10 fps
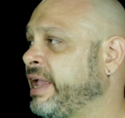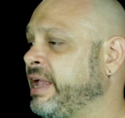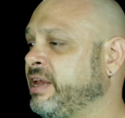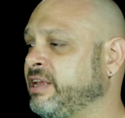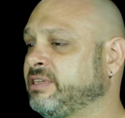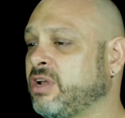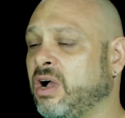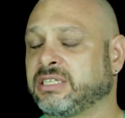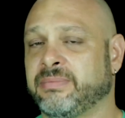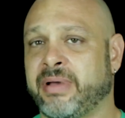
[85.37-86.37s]
And it
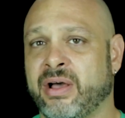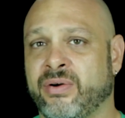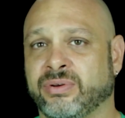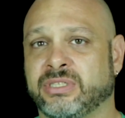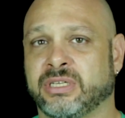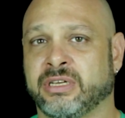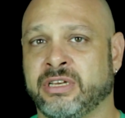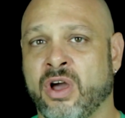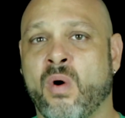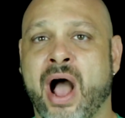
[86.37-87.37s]
talks about
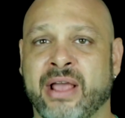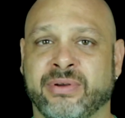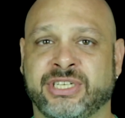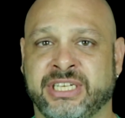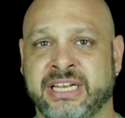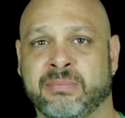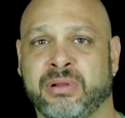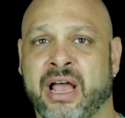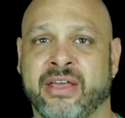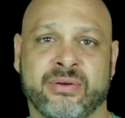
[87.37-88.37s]
no Irish need apply.